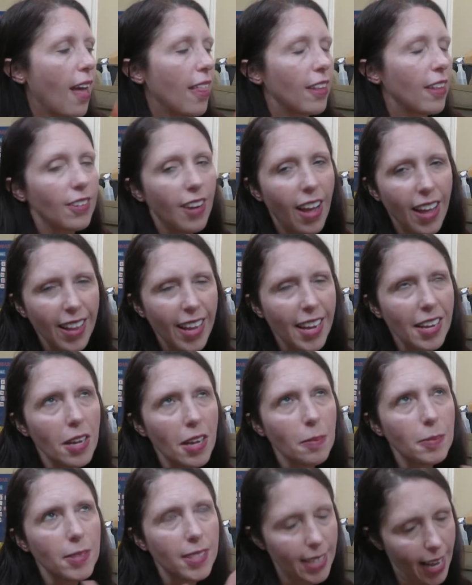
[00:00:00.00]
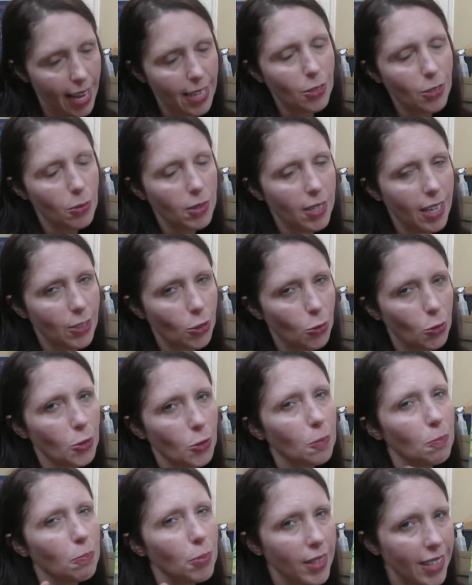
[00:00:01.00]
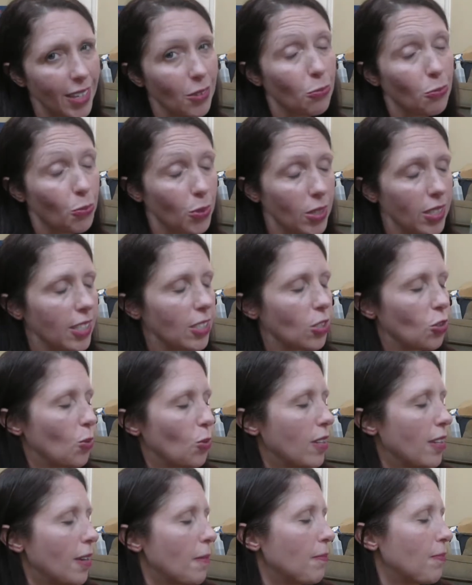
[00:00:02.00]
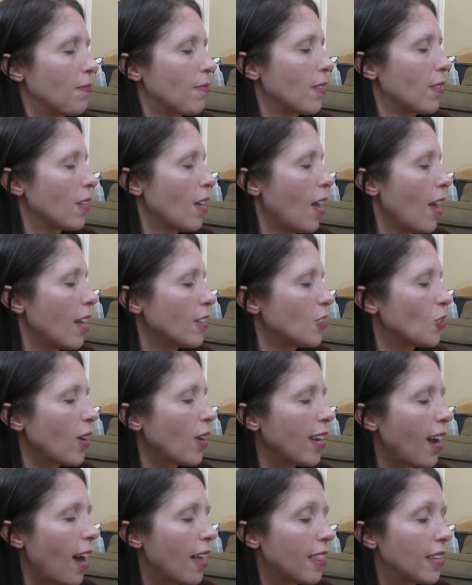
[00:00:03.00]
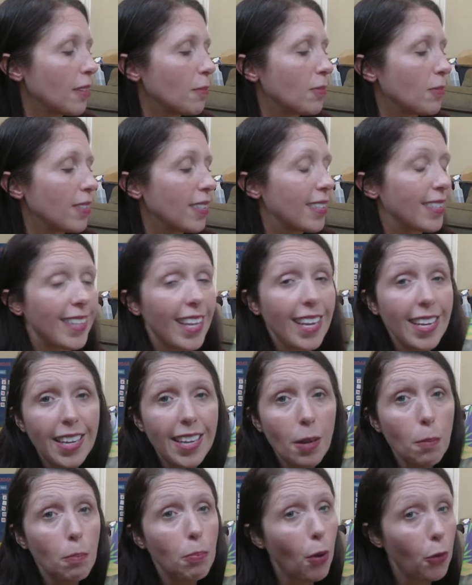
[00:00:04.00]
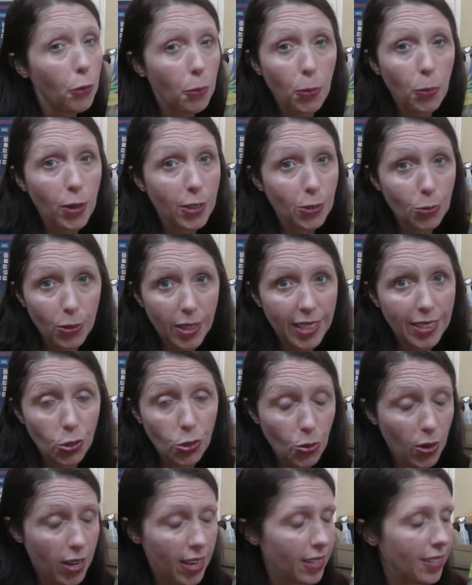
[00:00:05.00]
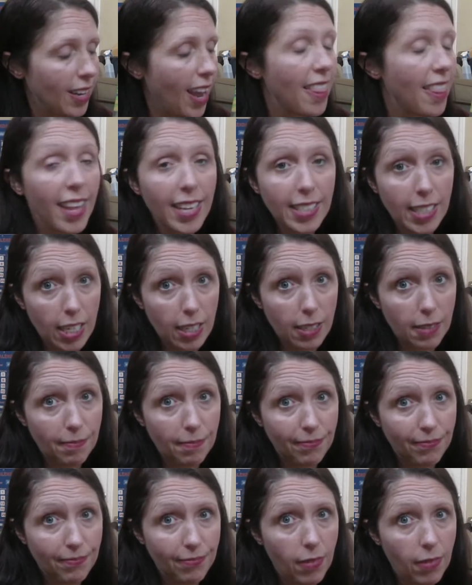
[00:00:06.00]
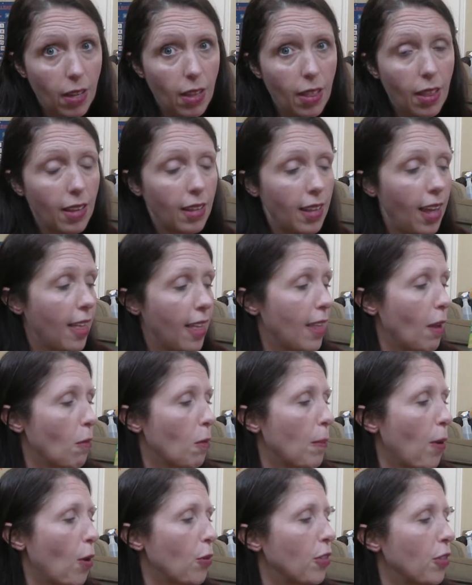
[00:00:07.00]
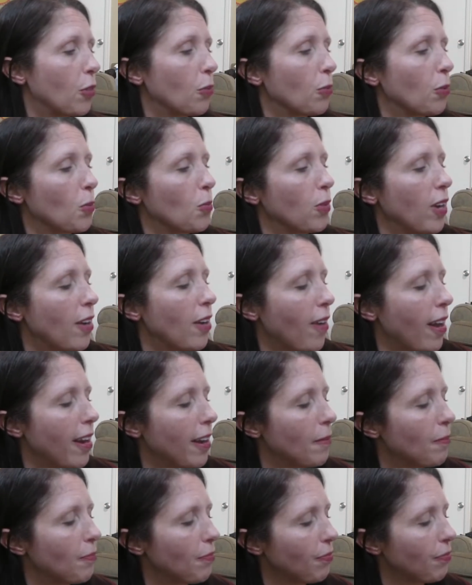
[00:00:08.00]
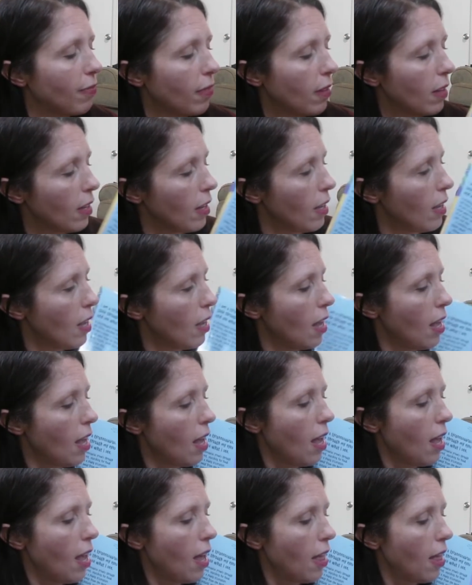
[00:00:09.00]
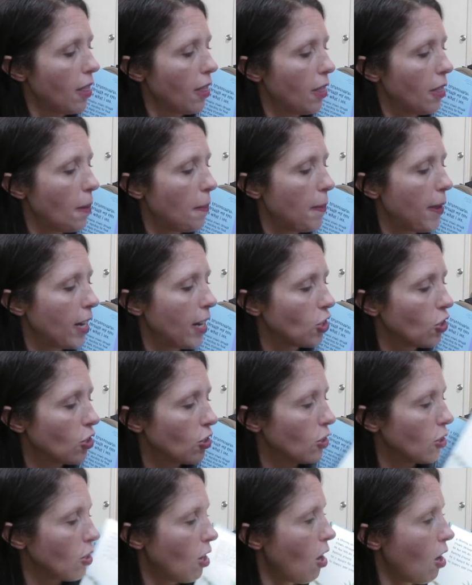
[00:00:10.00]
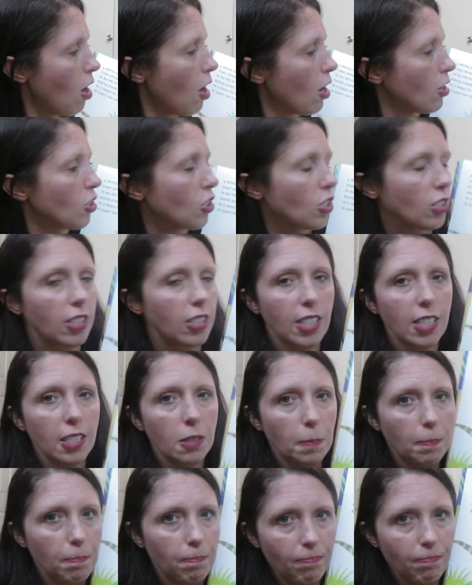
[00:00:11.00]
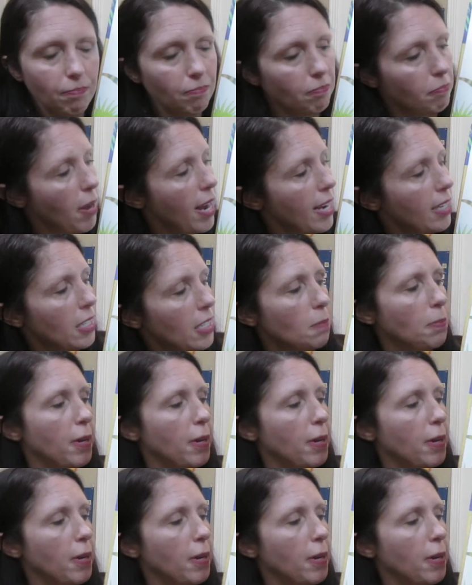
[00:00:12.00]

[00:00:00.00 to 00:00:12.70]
They're not like obsessed with dinosaurs, but they really enjoy them. So I got them thinking both boys would enjoy it, and they did. Okay, they were both in the room when I read it. The pictures are just these painted